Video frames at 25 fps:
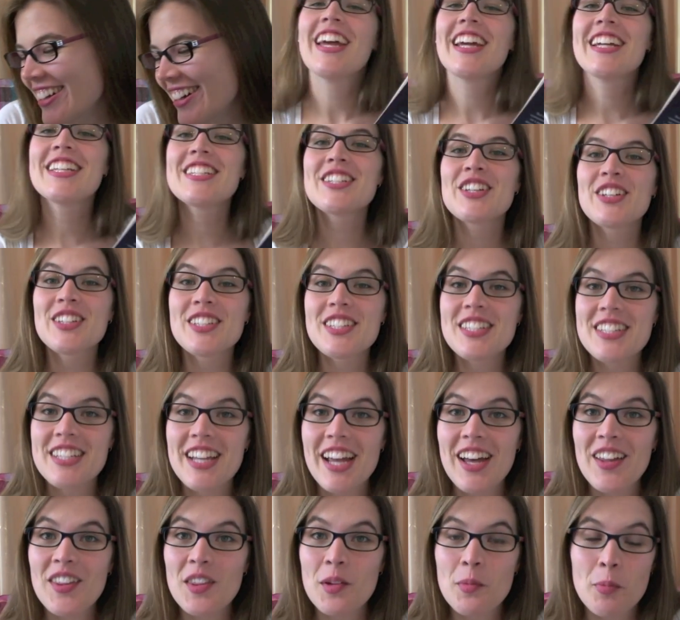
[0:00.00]
He turns
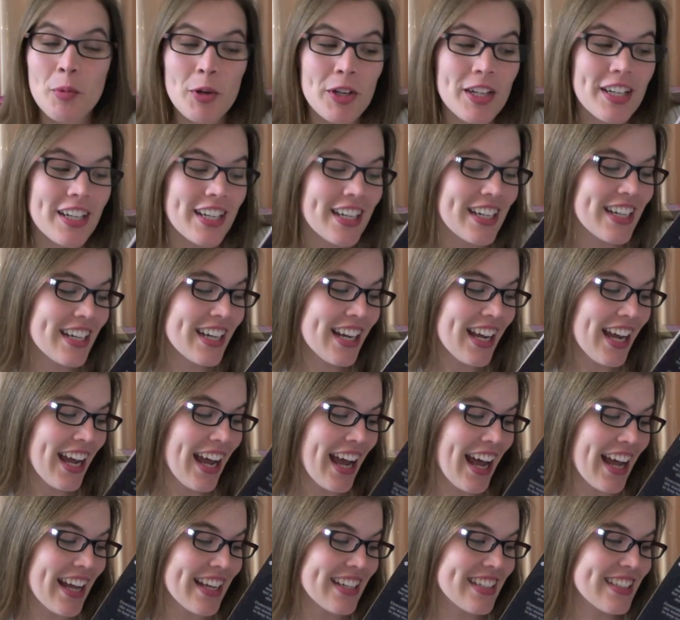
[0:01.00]
down the Britney,
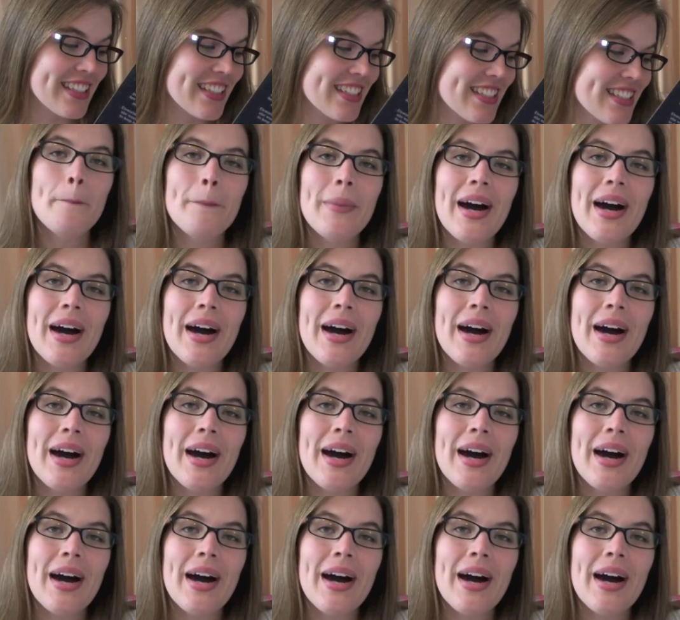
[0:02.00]
and